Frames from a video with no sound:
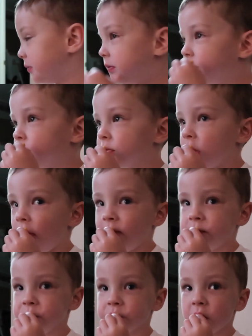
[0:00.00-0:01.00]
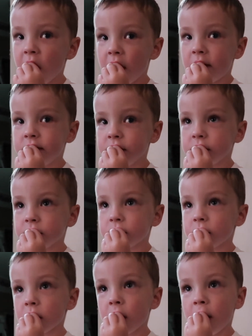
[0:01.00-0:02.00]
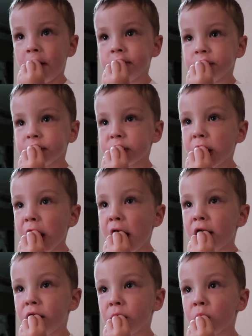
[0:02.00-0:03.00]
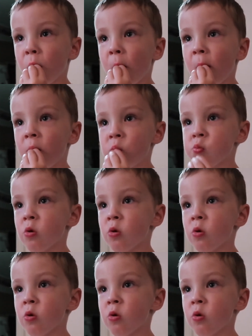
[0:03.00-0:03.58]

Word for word: Oh, you went and played with Jonah Bug? Is he your cousin?